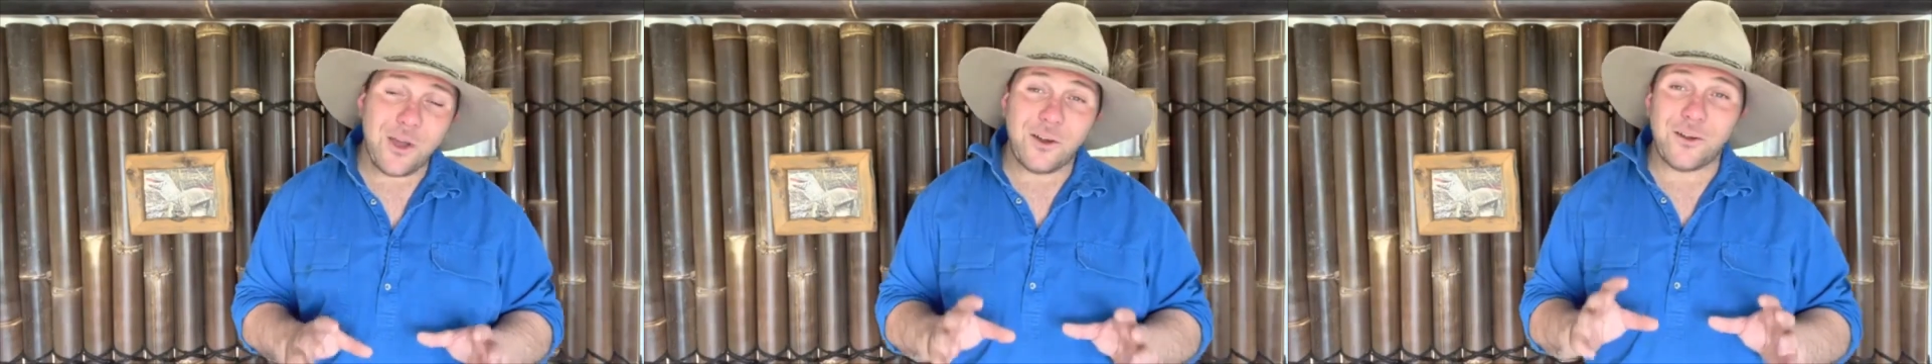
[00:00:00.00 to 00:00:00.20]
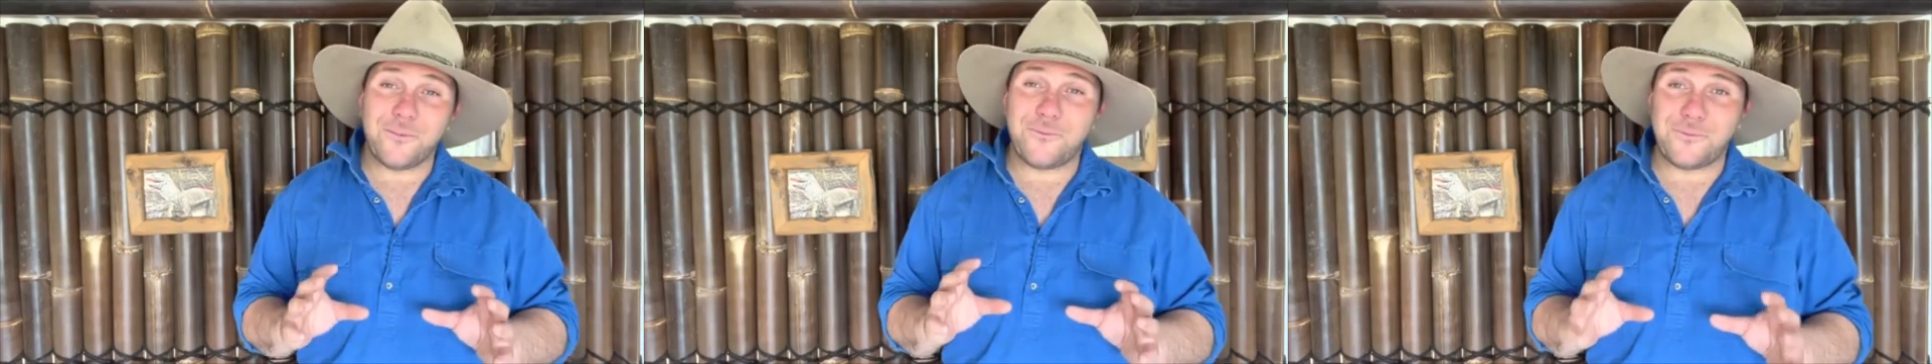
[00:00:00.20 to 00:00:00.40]

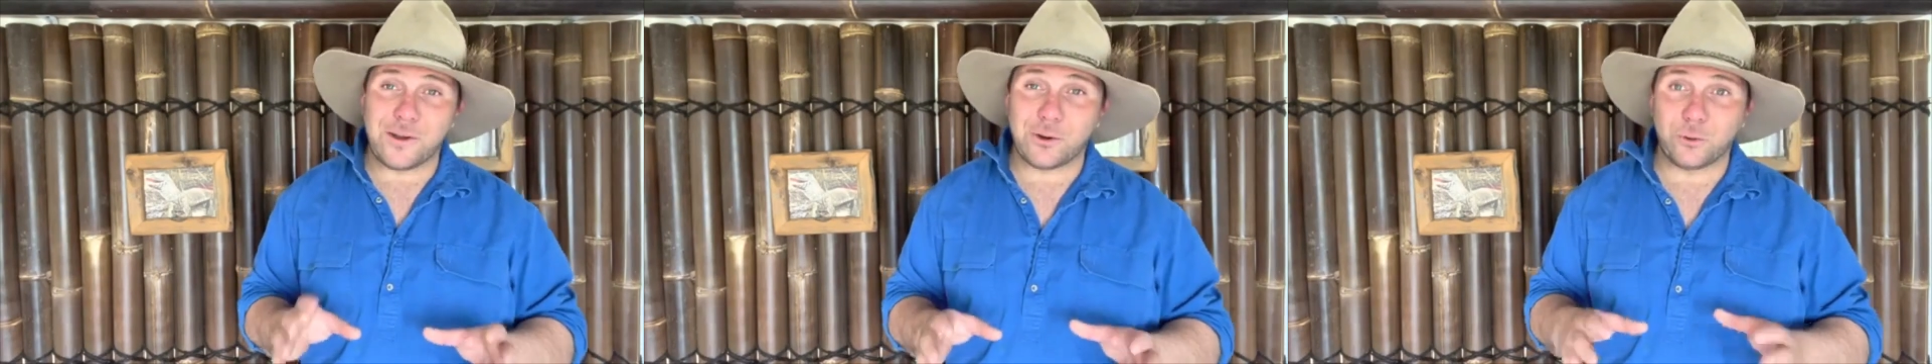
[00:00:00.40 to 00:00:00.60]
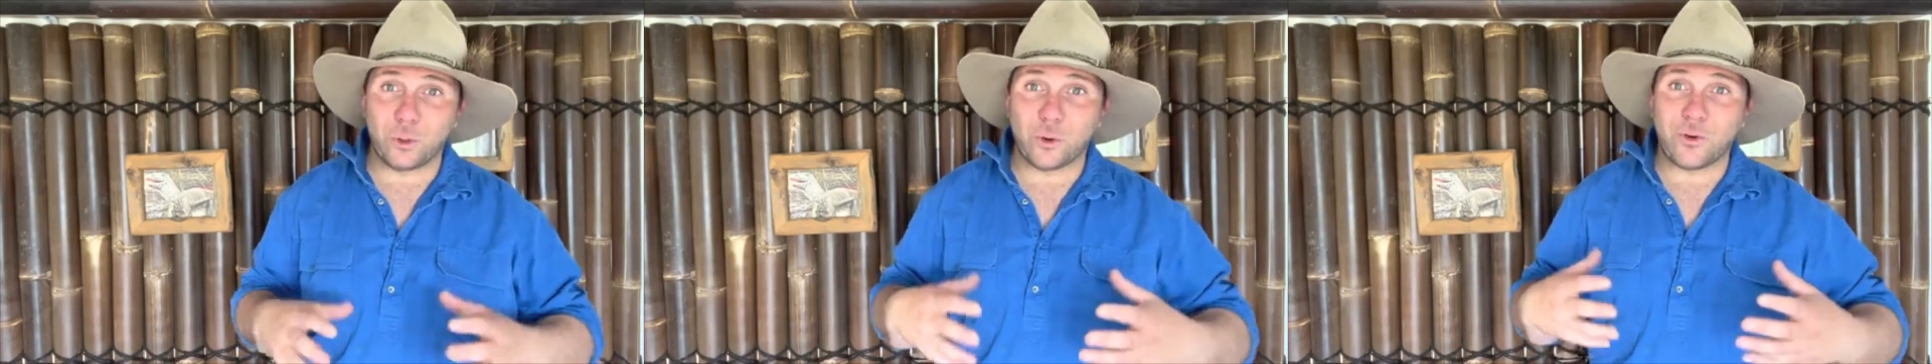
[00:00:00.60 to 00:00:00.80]
of
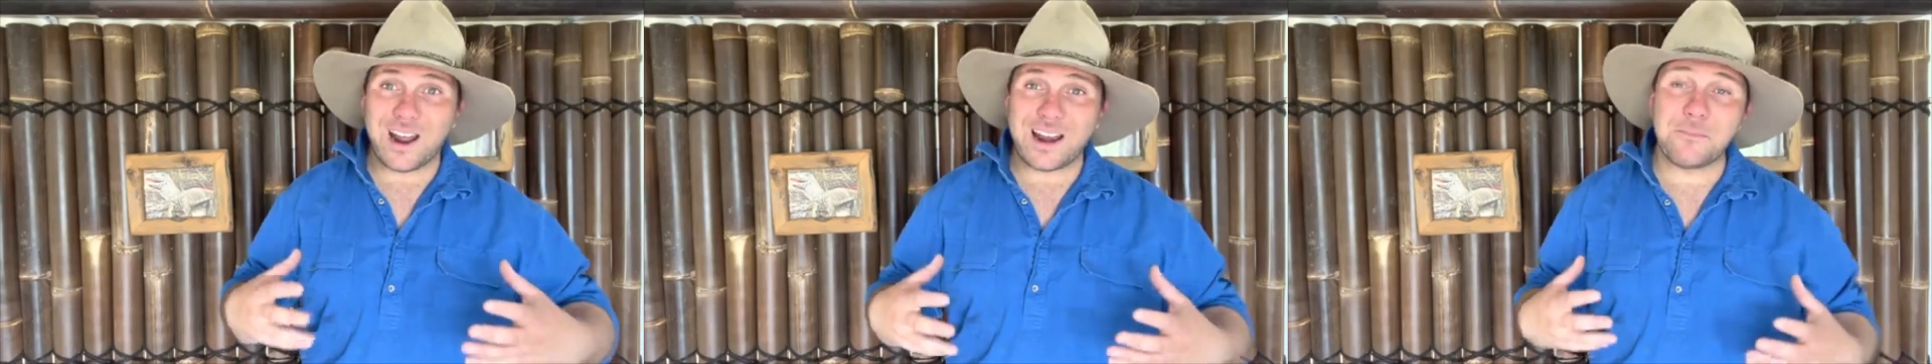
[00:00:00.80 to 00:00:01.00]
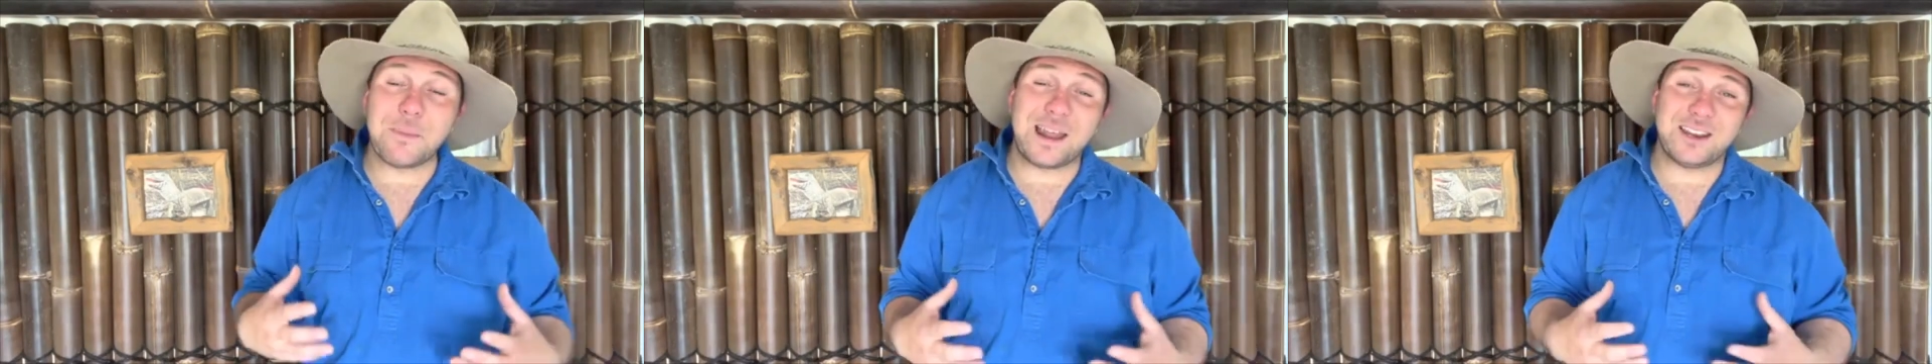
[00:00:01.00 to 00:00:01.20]
feral or
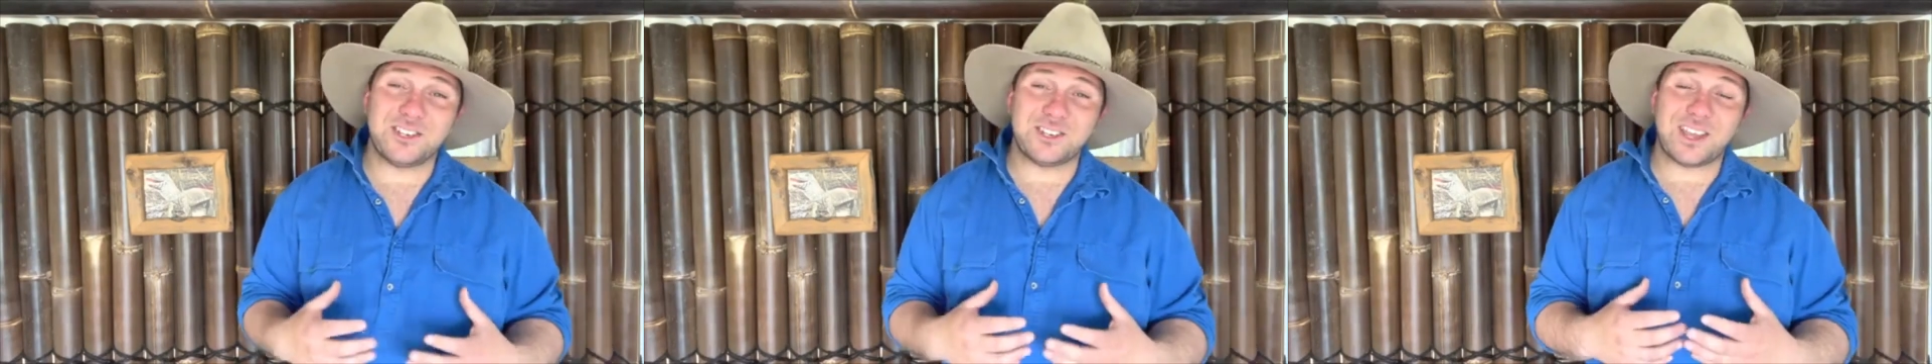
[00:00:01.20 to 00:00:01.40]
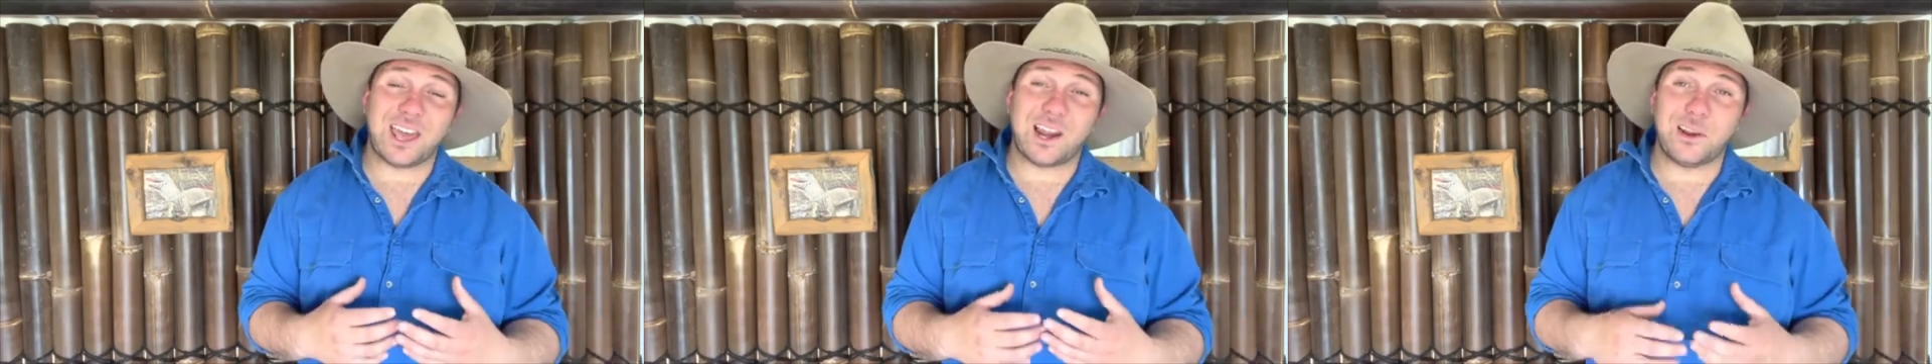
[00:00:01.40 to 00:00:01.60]

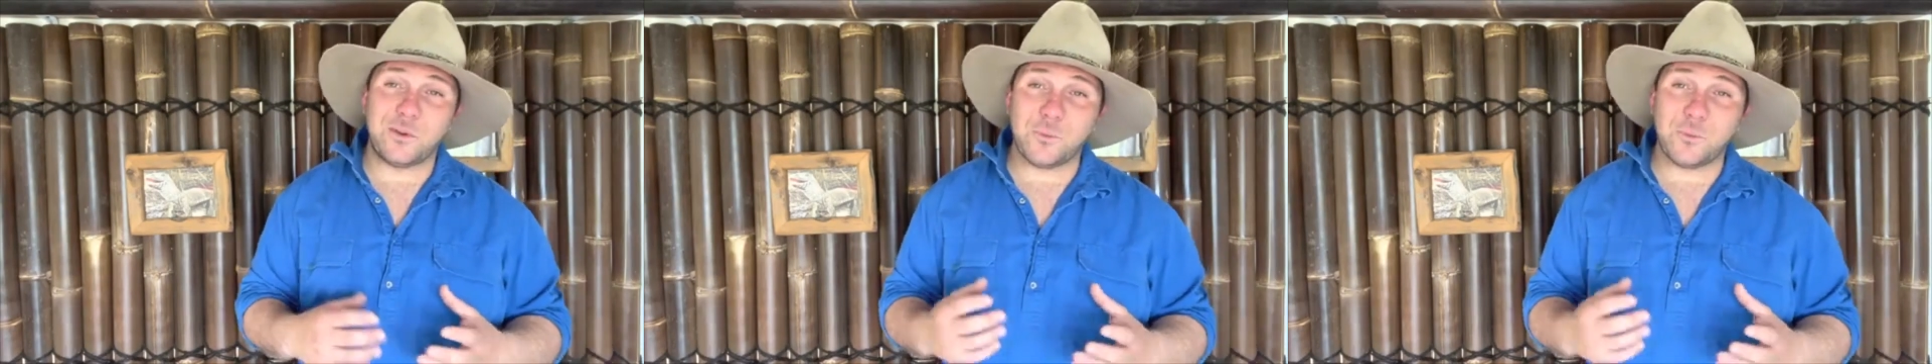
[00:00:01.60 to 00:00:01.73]
unmanaged cattle.